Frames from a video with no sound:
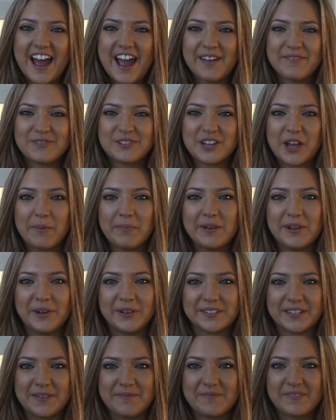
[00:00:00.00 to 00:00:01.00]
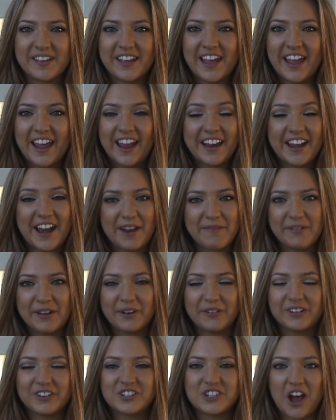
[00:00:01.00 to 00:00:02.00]
I'm Shelby Oldham, and I'm
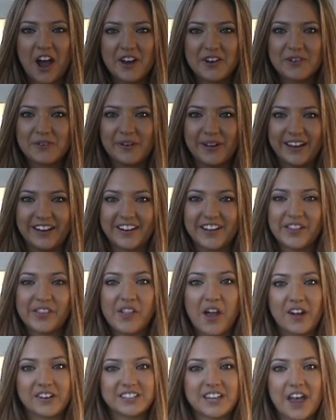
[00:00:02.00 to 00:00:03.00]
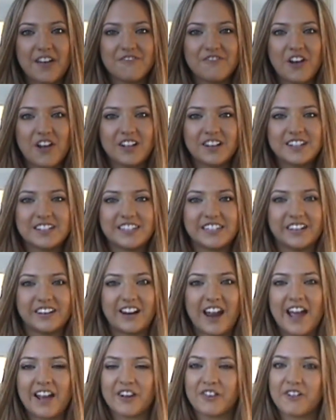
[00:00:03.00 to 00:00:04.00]
here with John Quinn, longtime volunteer
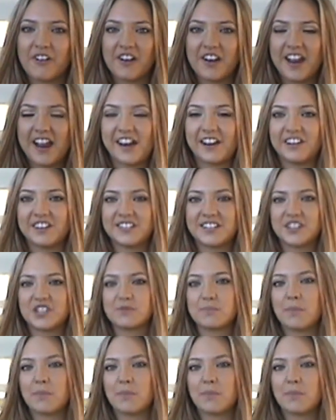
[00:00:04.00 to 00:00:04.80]
at Corona Heritage